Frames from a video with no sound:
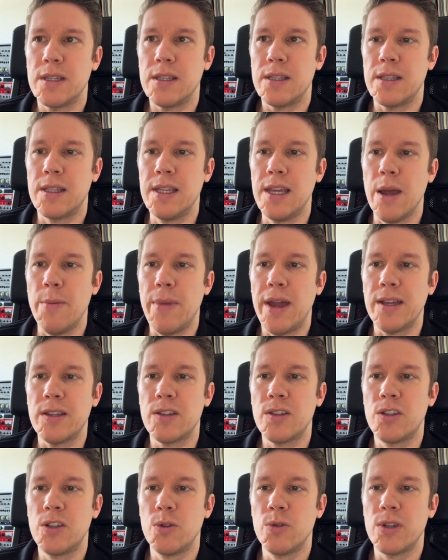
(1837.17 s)

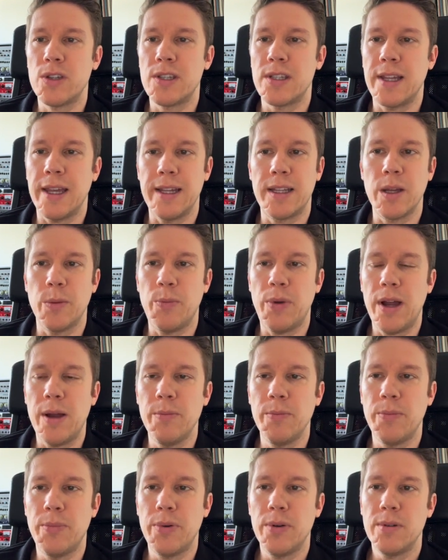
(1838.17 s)
DMS uses data
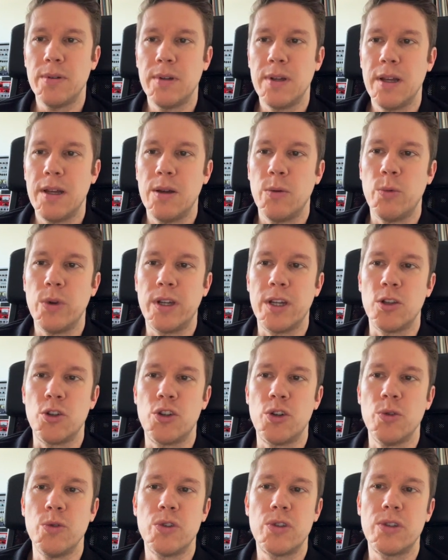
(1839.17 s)
bump. We can
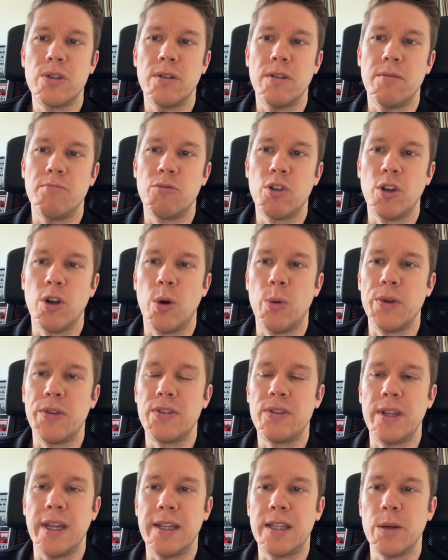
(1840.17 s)
choose to go
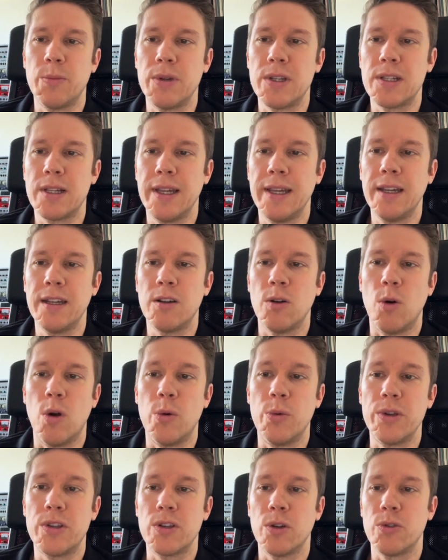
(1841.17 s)
with database link or
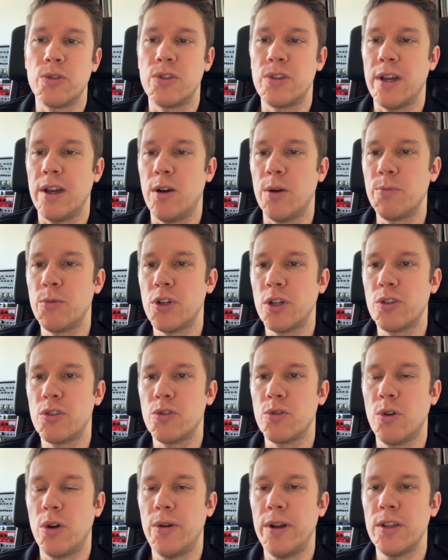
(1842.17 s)
with OCI object
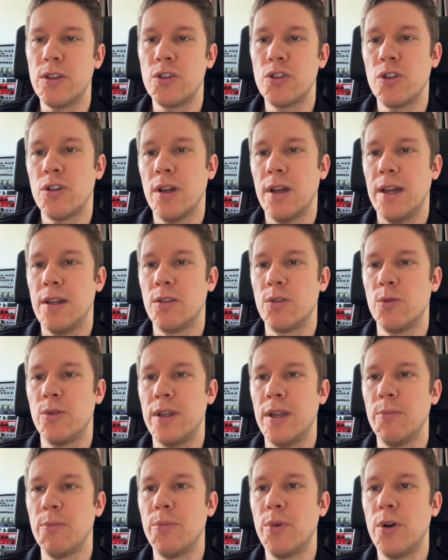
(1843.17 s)
storage and do
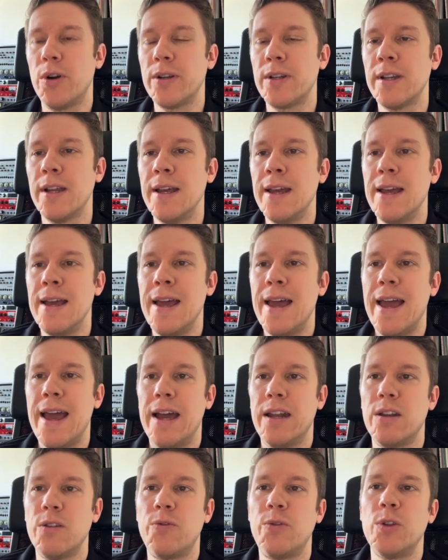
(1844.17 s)
the import.
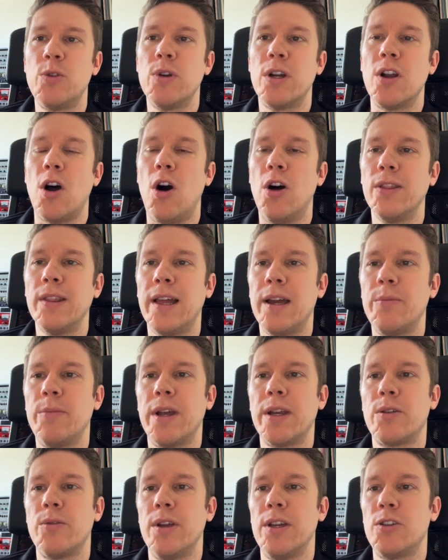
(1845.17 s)
And if we do an online
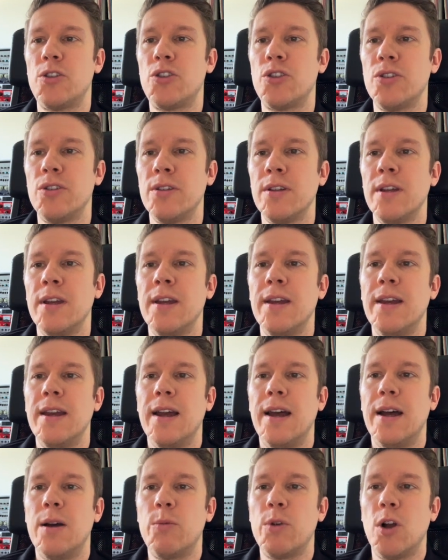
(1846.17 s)
migration,
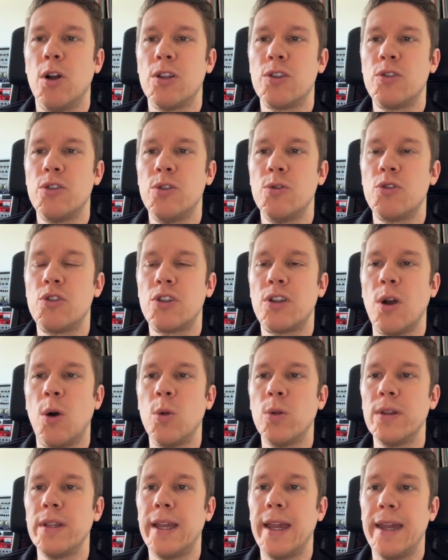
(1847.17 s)
we also use
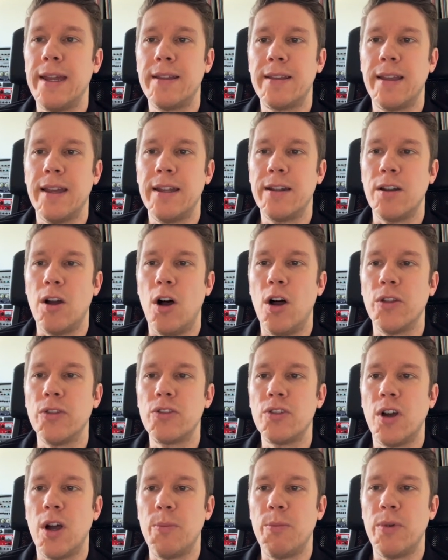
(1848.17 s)
Golden Gate then on
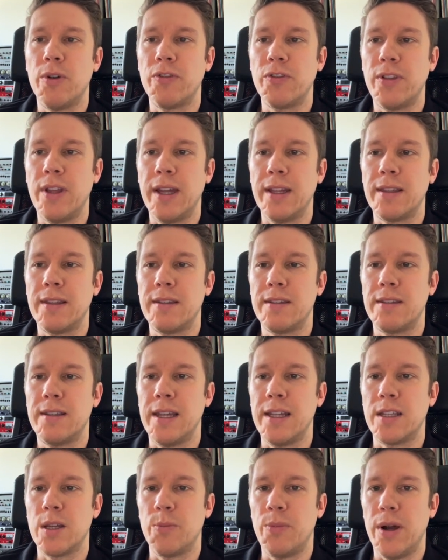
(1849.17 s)
top of that
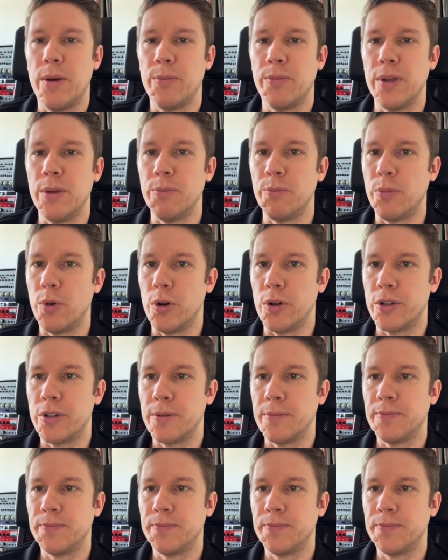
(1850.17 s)
data bump import.